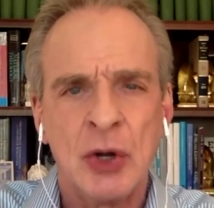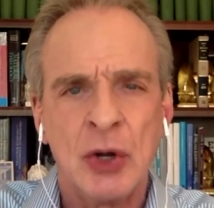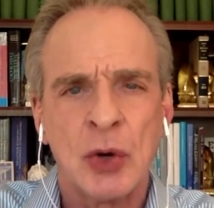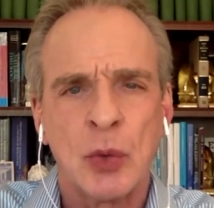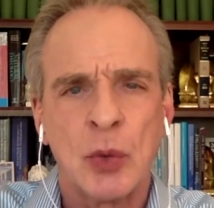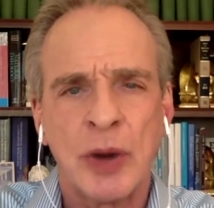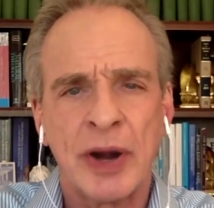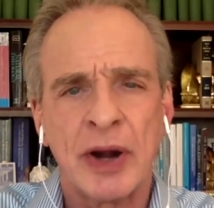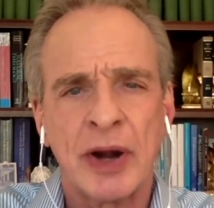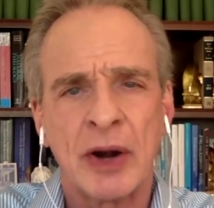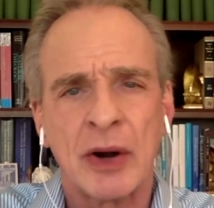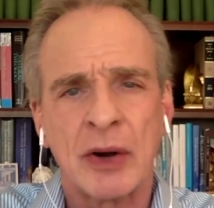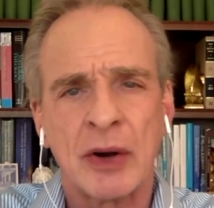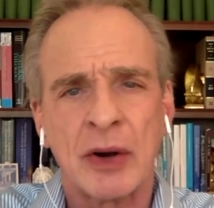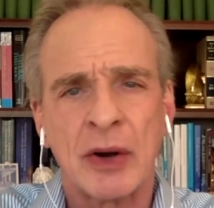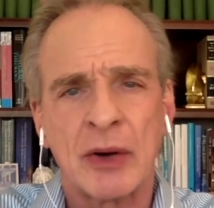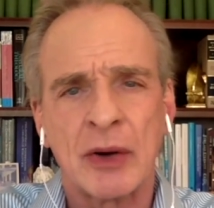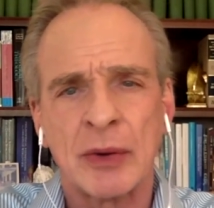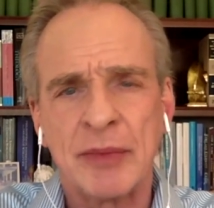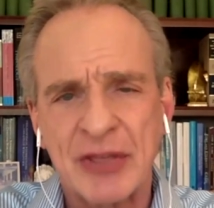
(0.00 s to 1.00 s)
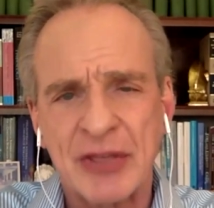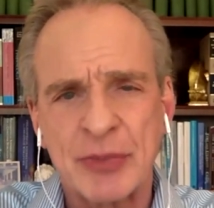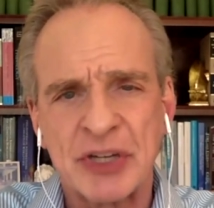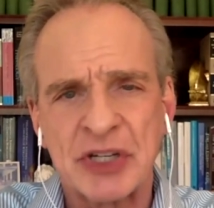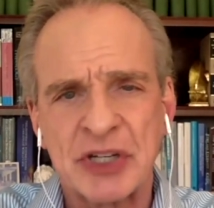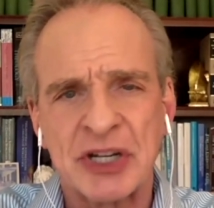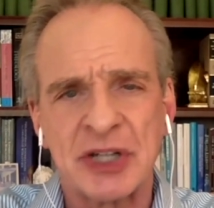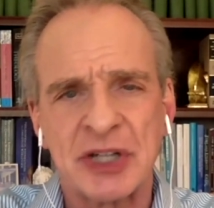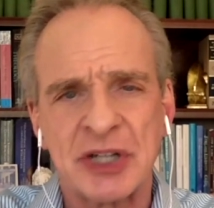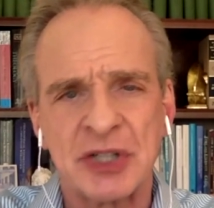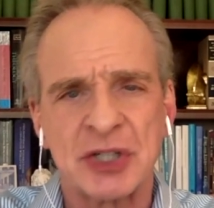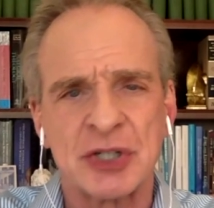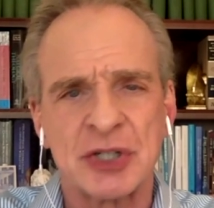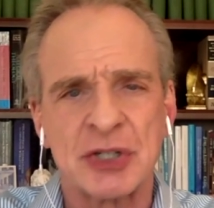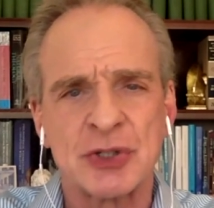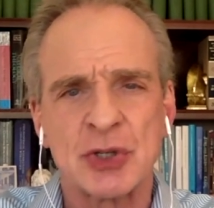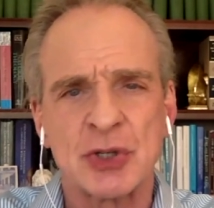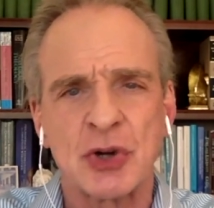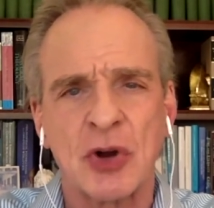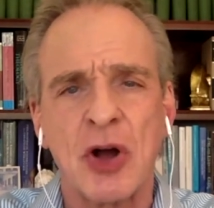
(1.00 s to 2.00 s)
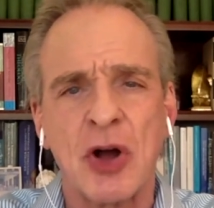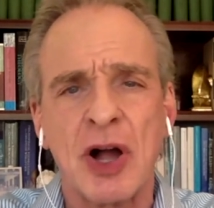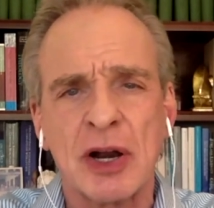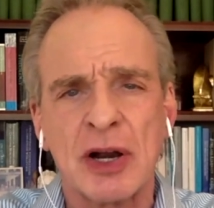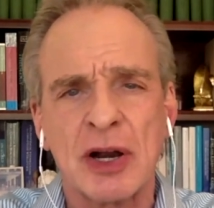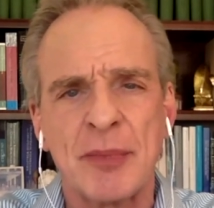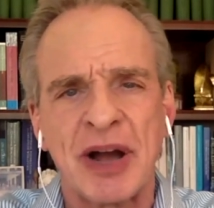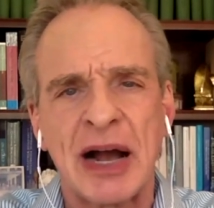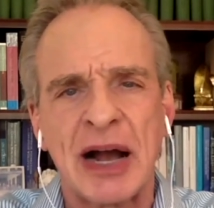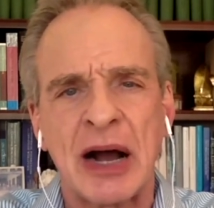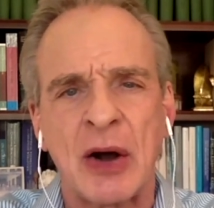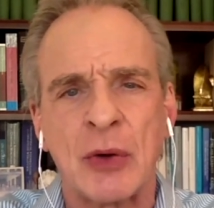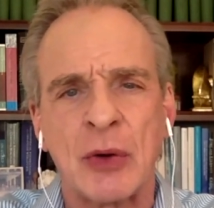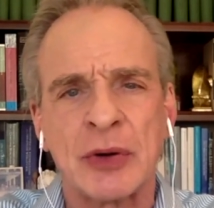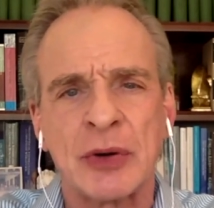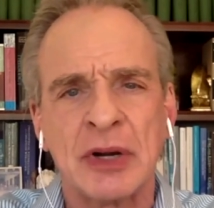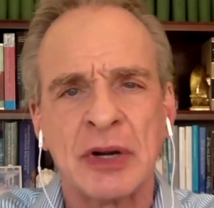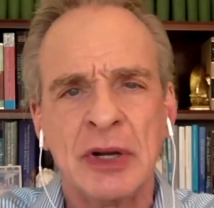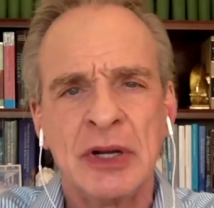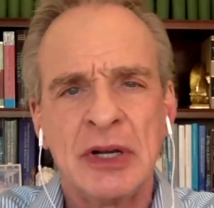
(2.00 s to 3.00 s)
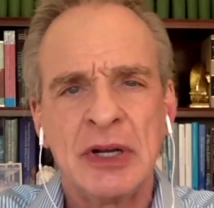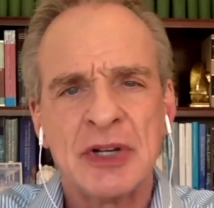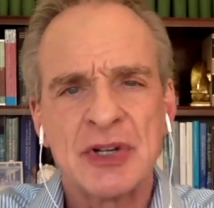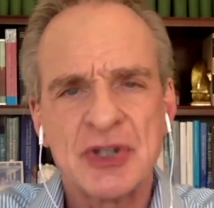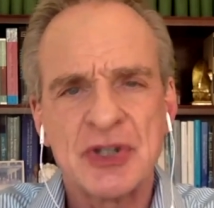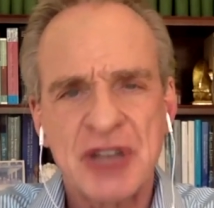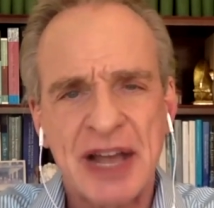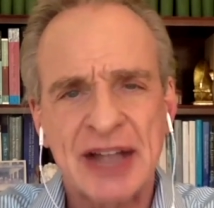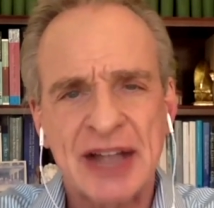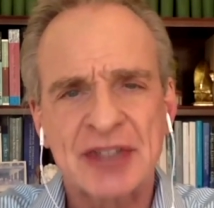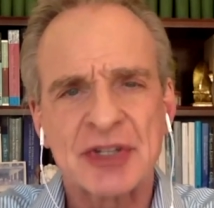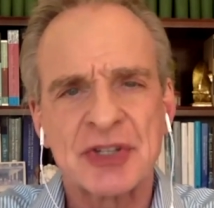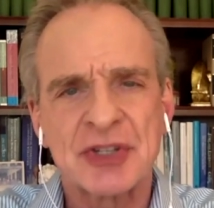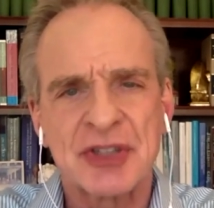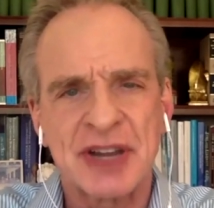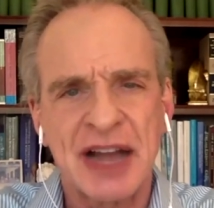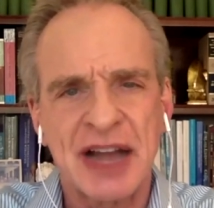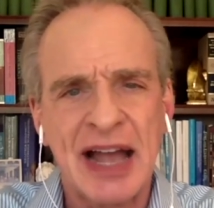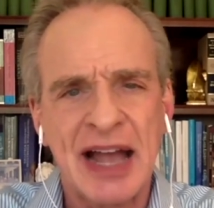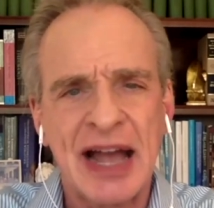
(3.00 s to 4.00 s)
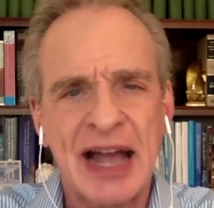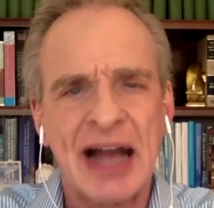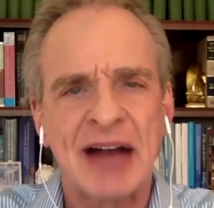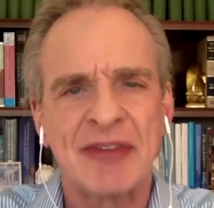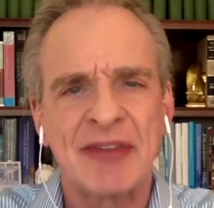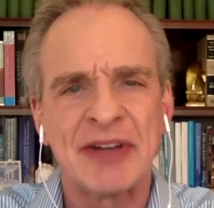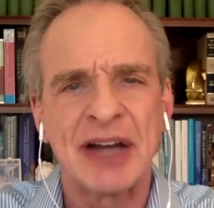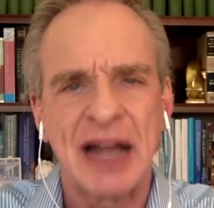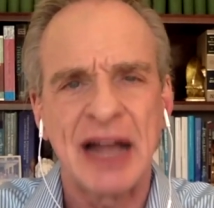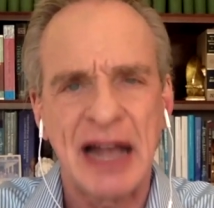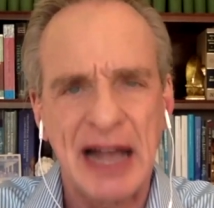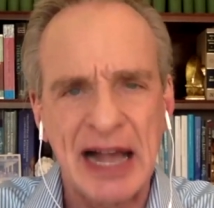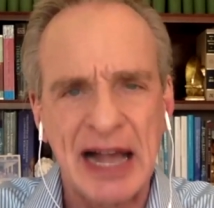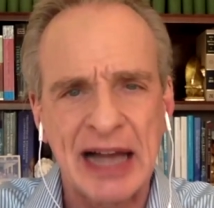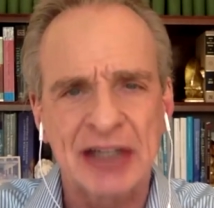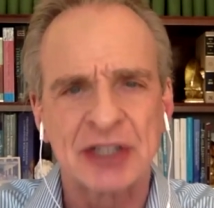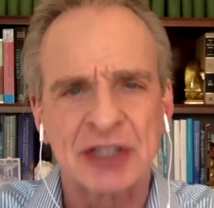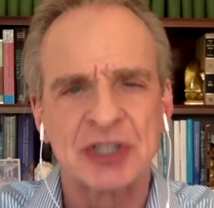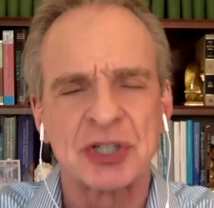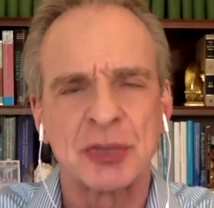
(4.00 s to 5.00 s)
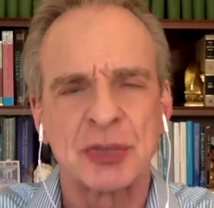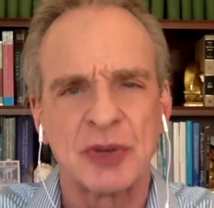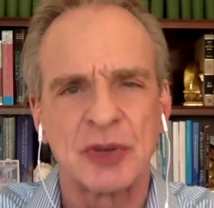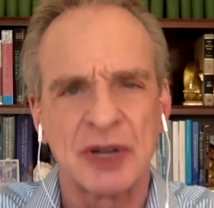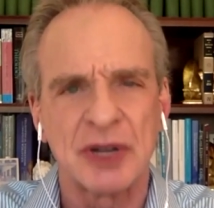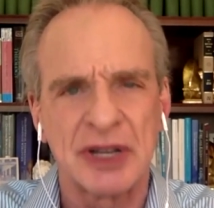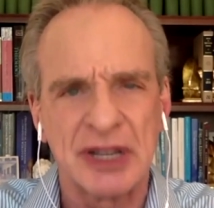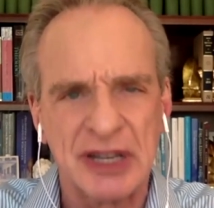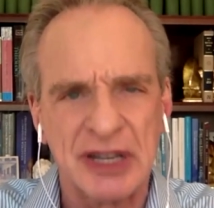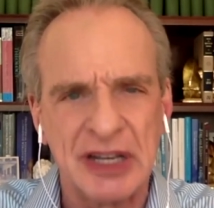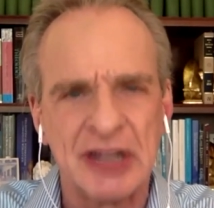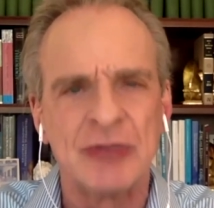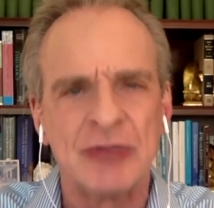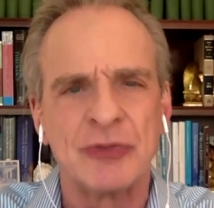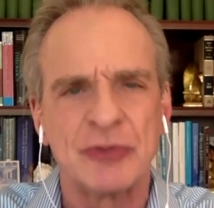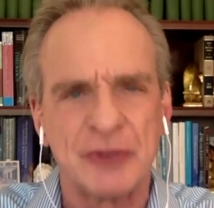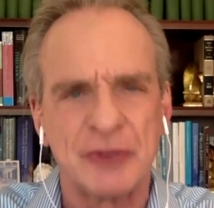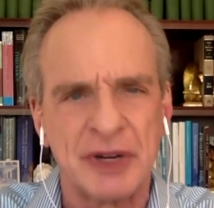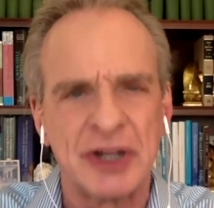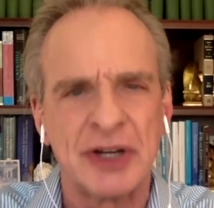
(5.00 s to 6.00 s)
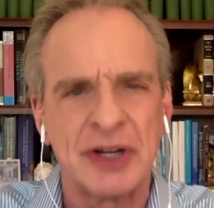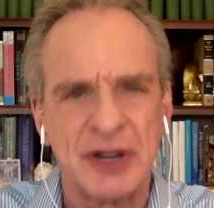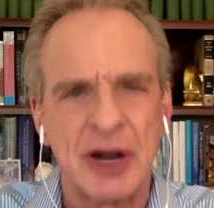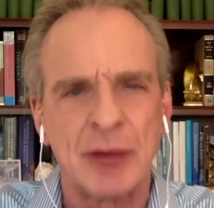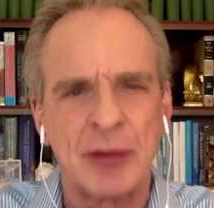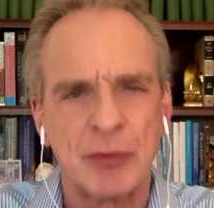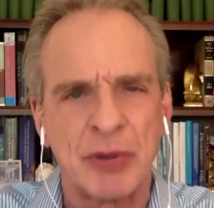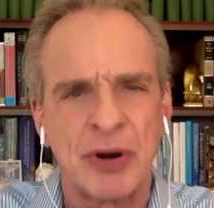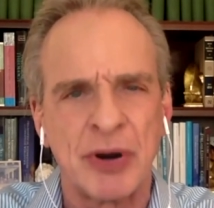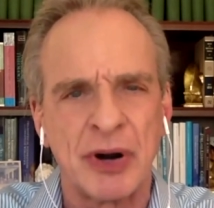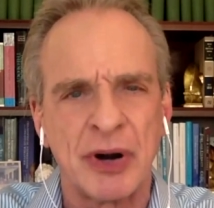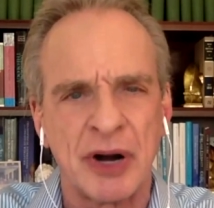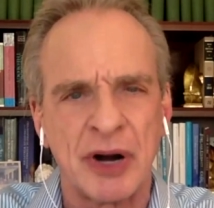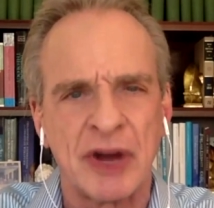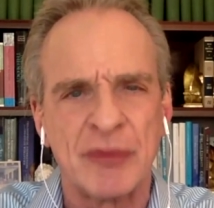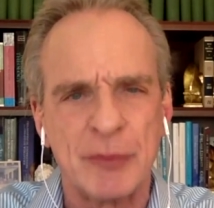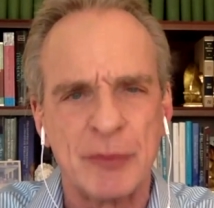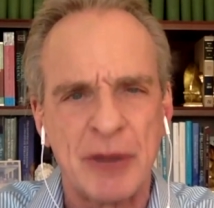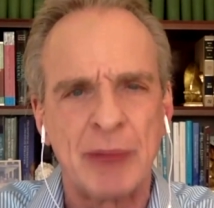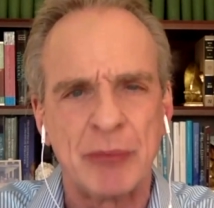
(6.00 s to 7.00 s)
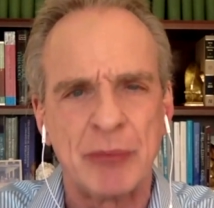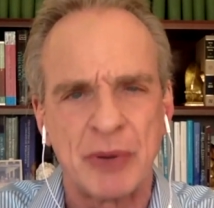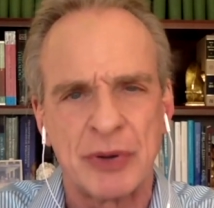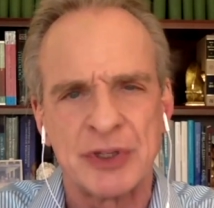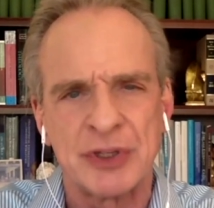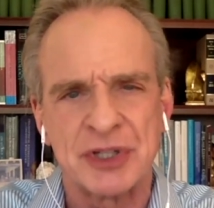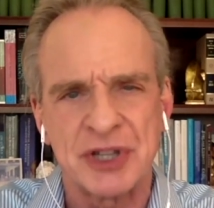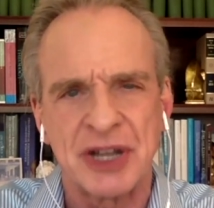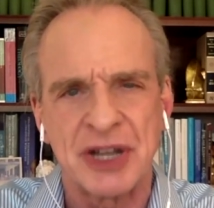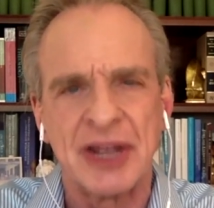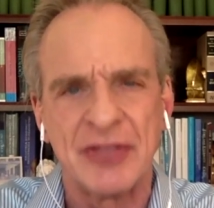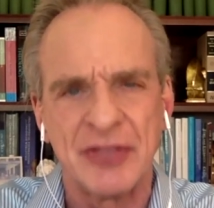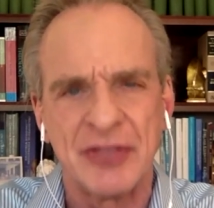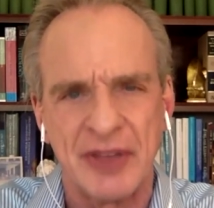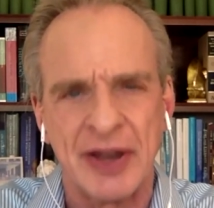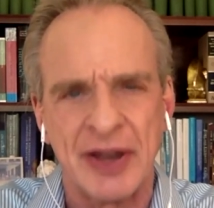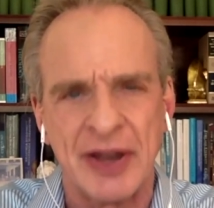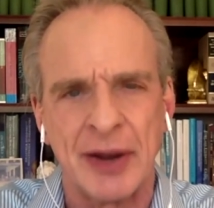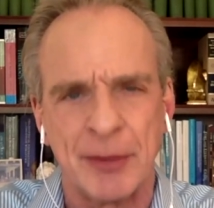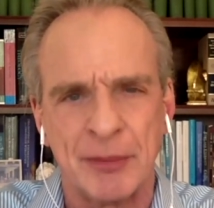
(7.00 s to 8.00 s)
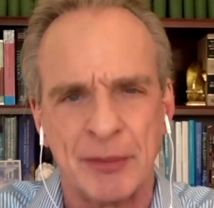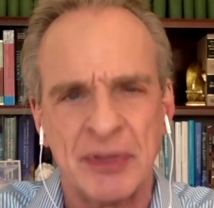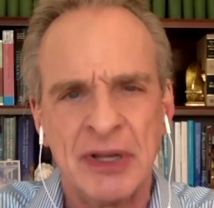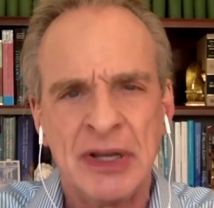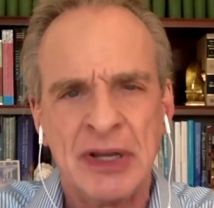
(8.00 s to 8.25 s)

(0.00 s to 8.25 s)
where mathematicians talk about sets that have an actually infinite number of members in them.